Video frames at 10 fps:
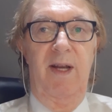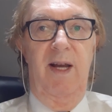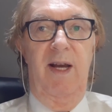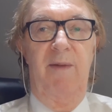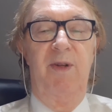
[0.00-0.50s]

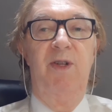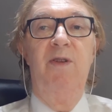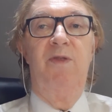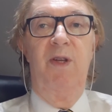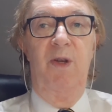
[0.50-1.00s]
In
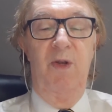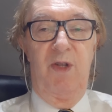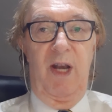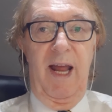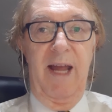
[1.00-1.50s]
terms of the
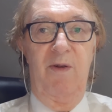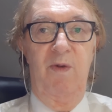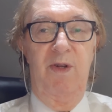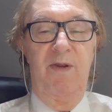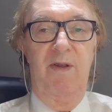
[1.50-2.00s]
use of
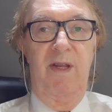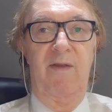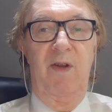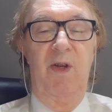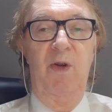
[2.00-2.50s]
language, they
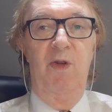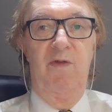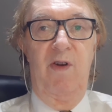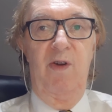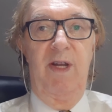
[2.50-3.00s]
have a
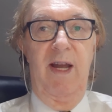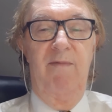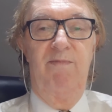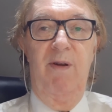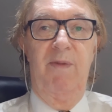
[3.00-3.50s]
huge
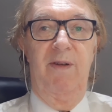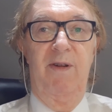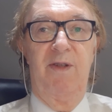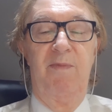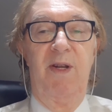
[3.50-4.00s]
vocab, probably
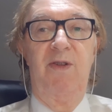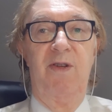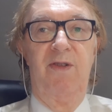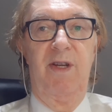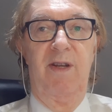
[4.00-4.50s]
not as much
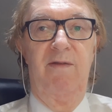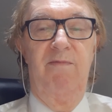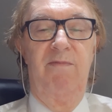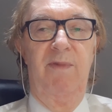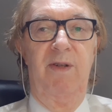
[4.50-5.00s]
as a
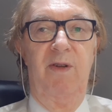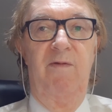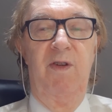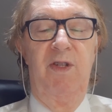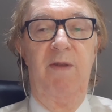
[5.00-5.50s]

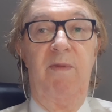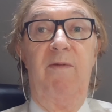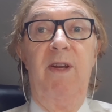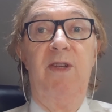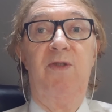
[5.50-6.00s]
university
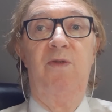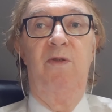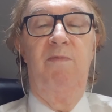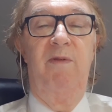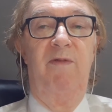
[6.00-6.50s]
professor
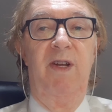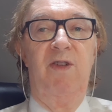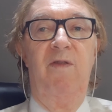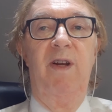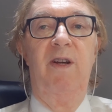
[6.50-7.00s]
or a
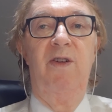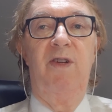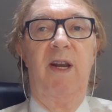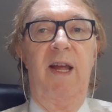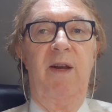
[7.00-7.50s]
professor of
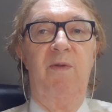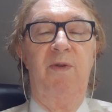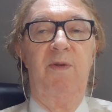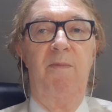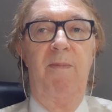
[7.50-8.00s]
English
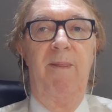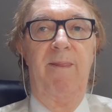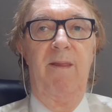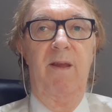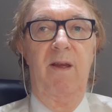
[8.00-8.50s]
language
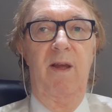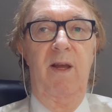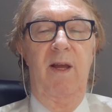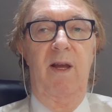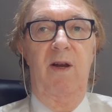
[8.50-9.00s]

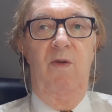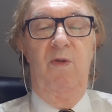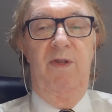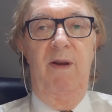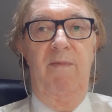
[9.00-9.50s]
or
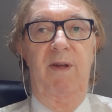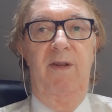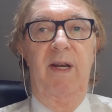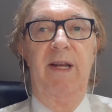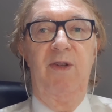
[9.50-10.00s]
some
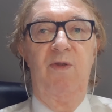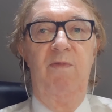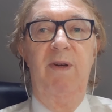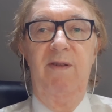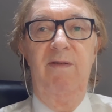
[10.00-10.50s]
intellectual,
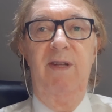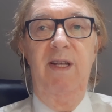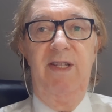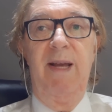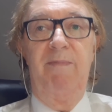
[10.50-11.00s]
but
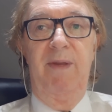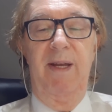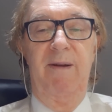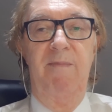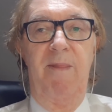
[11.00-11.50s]
it's up there.